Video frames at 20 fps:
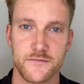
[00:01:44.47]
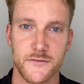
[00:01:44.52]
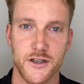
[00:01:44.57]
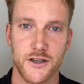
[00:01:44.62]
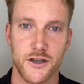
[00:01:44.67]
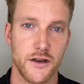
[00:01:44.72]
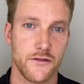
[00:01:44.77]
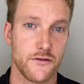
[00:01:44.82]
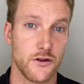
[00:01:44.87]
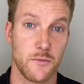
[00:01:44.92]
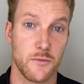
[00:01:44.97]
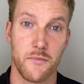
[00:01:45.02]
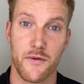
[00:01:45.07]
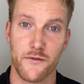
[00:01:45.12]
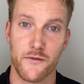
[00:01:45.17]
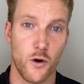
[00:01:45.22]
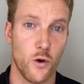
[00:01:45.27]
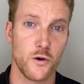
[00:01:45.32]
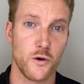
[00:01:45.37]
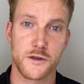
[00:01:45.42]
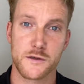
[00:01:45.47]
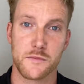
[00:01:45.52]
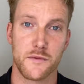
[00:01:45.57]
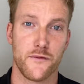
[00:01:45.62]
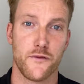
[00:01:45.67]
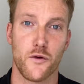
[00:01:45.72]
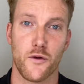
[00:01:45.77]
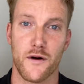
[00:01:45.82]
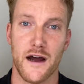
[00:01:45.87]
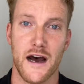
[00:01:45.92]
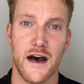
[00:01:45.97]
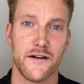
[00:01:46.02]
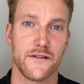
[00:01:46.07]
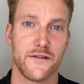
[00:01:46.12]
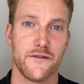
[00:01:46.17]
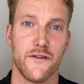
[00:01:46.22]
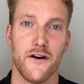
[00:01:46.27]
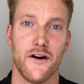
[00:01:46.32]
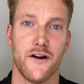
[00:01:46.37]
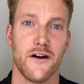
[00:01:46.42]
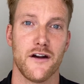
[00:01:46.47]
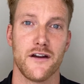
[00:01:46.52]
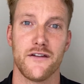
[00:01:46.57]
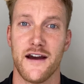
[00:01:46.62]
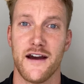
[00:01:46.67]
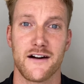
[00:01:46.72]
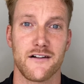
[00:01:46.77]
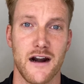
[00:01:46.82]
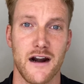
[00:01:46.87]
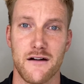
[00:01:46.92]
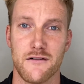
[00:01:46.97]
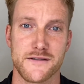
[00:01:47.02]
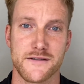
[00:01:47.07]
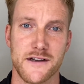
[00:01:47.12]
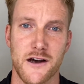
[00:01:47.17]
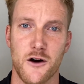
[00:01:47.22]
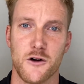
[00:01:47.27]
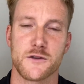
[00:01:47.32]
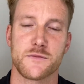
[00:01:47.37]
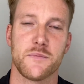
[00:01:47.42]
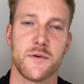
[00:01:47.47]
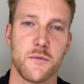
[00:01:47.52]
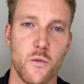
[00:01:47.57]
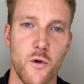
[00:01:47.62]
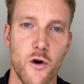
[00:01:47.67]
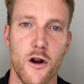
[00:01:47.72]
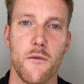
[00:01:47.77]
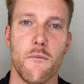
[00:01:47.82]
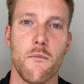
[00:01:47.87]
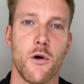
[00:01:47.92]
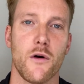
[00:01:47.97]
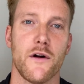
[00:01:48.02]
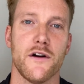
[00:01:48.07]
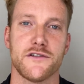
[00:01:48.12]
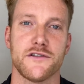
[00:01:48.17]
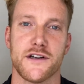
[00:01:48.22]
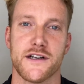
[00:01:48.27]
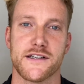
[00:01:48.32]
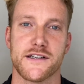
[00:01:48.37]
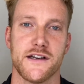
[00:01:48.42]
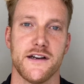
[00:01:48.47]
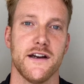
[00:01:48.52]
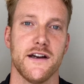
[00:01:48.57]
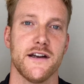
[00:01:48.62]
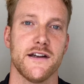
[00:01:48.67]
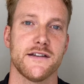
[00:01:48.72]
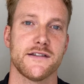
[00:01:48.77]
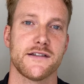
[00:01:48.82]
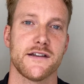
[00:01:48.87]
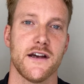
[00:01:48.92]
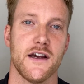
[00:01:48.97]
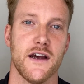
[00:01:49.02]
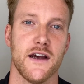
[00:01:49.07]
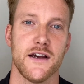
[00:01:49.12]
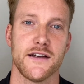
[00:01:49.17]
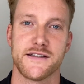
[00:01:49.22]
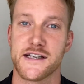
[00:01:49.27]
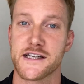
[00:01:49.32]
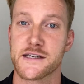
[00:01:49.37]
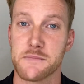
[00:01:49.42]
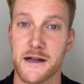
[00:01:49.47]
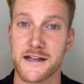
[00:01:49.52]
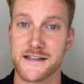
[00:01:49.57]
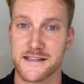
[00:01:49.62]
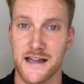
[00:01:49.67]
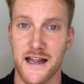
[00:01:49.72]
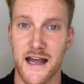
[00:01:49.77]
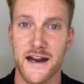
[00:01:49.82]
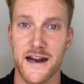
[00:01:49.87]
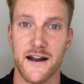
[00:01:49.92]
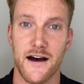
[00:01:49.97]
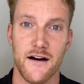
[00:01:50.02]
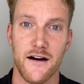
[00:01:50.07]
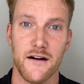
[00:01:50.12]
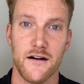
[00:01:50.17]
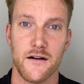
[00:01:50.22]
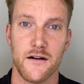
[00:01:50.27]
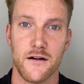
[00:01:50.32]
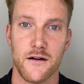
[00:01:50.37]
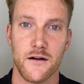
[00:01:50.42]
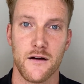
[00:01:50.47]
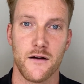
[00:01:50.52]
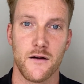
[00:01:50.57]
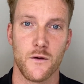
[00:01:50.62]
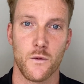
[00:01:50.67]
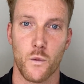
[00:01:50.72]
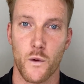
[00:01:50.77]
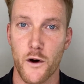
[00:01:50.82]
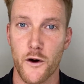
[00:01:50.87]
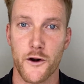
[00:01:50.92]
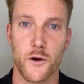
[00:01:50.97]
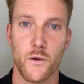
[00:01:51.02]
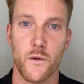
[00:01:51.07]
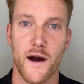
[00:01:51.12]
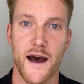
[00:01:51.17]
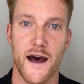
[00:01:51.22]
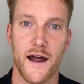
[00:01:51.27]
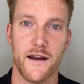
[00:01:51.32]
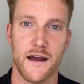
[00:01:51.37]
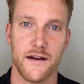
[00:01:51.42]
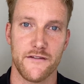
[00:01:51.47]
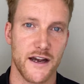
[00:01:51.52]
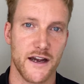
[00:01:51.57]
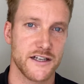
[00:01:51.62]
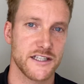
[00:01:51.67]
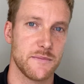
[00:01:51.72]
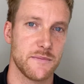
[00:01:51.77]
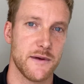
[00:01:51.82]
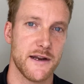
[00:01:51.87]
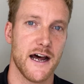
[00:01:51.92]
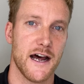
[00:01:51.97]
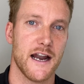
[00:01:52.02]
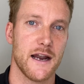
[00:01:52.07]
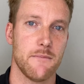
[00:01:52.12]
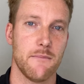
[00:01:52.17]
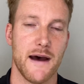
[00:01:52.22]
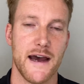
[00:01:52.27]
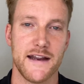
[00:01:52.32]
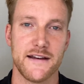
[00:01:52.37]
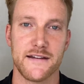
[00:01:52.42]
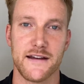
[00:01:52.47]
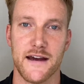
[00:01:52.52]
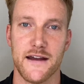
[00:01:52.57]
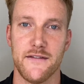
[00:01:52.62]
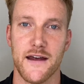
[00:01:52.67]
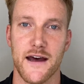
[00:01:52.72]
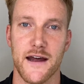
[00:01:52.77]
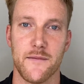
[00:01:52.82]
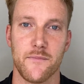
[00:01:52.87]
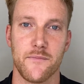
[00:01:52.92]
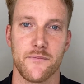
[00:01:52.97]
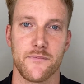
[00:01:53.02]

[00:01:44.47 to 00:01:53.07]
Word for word: you know, you've got an awesome before and after photo, you've had great results, but what I'm more interested in is six months later, where are you at? Have you actually been able to maintain that?